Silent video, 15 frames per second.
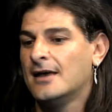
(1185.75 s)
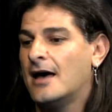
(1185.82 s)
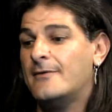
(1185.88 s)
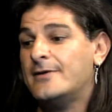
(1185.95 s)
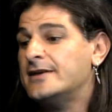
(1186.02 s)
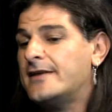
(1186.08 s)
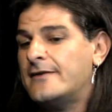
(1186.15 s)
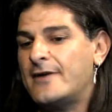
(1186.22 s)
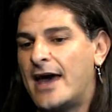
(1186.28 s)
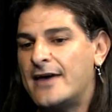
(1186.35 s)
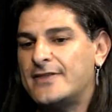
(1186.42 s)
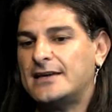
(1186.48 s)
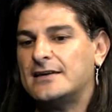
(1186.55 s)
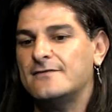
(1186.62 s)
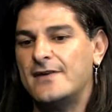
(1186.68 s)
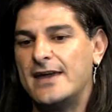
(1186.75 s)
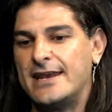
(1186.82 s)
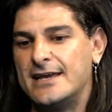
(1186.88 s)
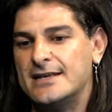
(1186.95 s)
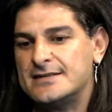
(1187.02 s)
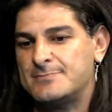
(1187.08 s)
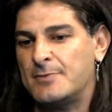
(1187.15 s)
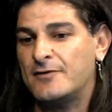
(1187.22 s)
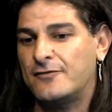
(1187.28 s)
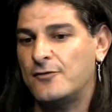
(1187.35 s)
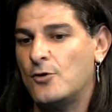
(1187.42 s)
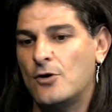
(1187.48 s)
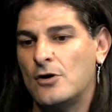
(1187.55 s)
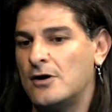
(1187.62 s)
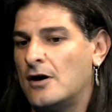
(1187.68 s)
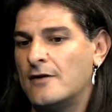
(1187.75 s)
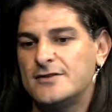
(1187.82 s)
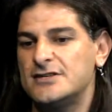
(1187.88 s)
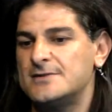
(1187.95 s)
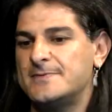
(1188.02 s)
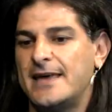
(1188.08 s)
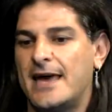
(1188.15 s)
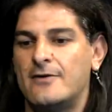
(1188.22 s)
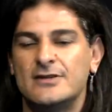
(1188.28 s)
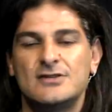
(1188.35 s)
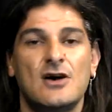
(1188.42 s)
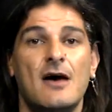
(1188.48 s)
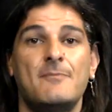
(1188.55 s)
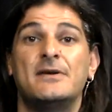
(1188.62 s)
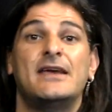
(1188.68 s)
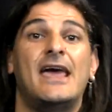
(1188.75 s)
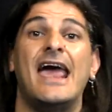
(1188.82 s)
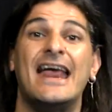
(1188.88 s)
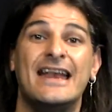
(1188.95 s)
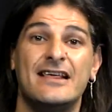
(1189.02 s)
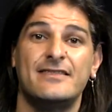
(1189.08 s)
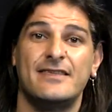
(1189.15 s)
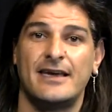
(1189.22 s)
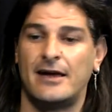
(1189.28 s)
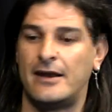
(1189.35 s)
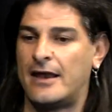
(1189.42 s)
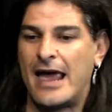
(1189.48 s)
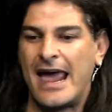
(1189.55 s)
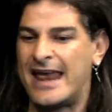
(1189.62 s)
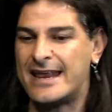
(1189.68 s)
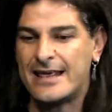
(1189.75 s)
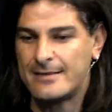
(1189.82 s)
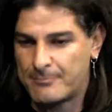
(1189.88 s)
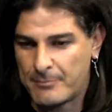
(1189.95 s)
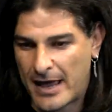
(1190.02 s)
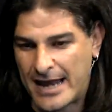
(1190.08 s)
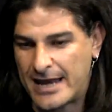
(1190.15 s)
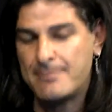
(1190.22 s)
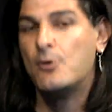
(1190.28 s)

I mean, you never had the convenience before of just being able to type in anything and any, any